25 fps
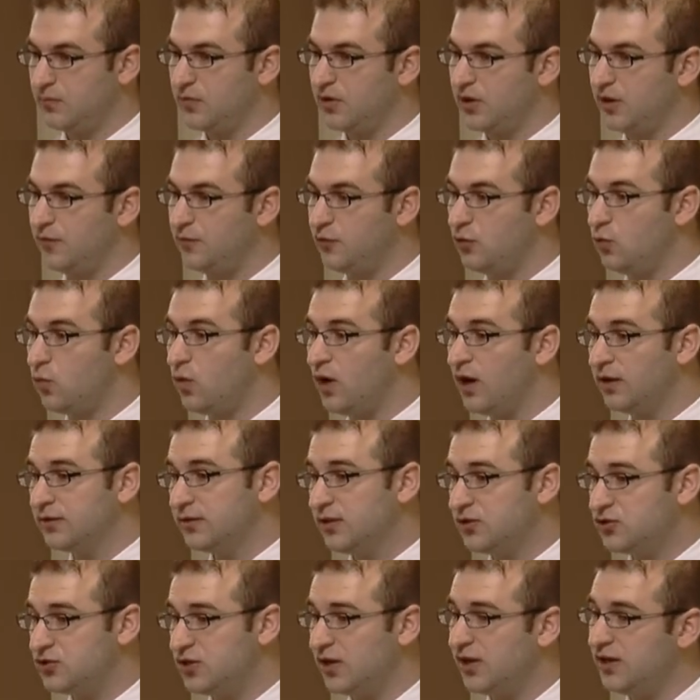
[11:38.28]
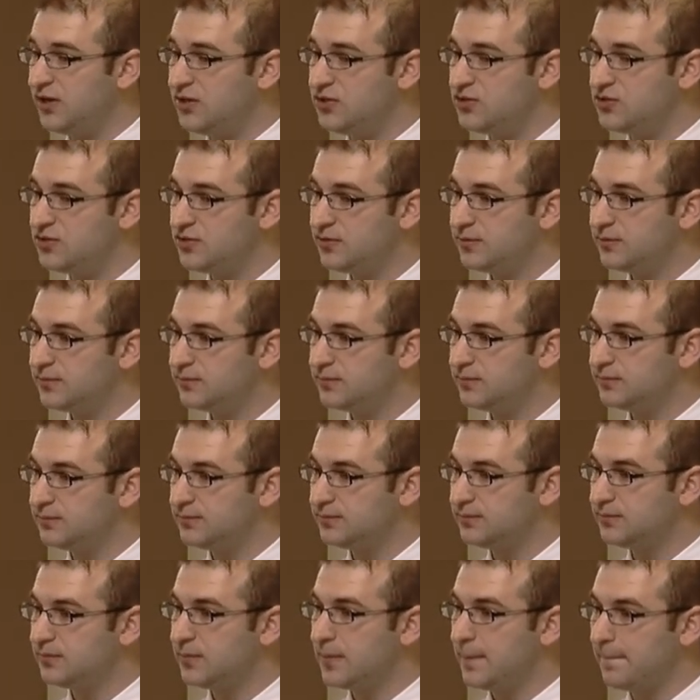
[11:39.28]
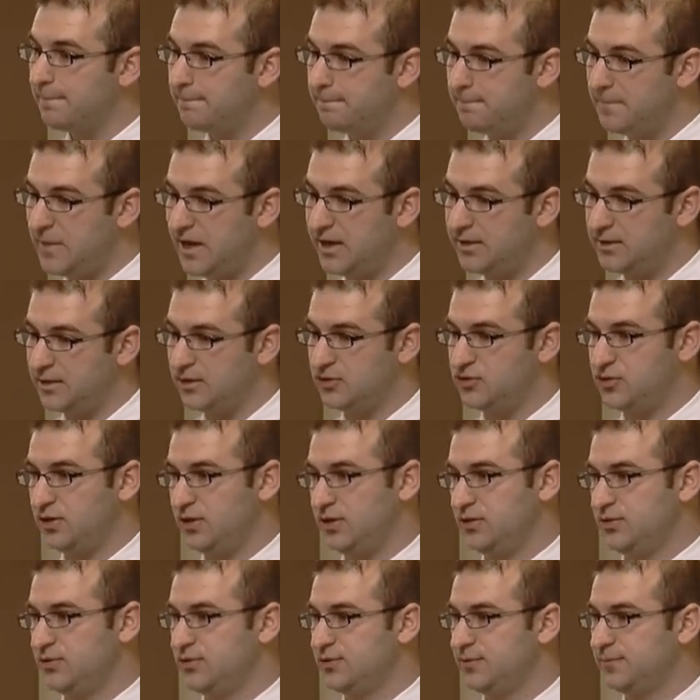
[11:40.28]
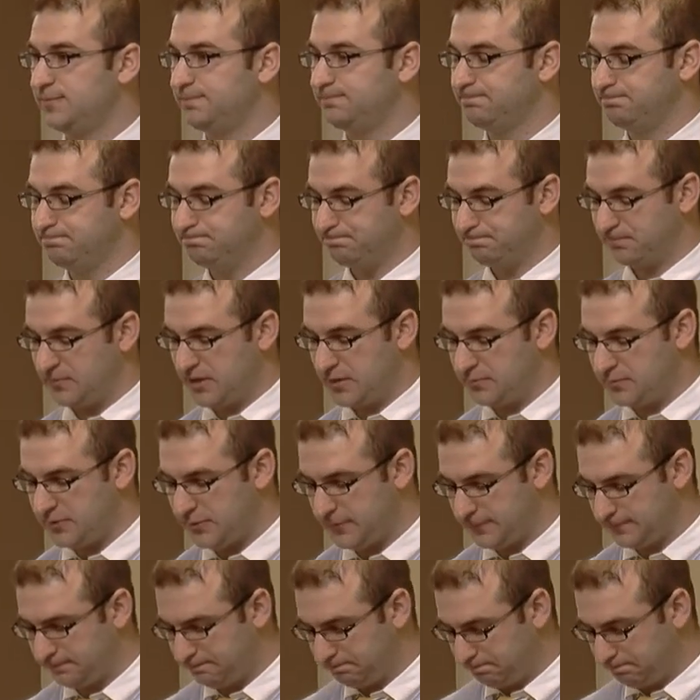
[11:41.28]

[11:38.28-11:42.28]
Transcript: If you want the change, make the change. I mean.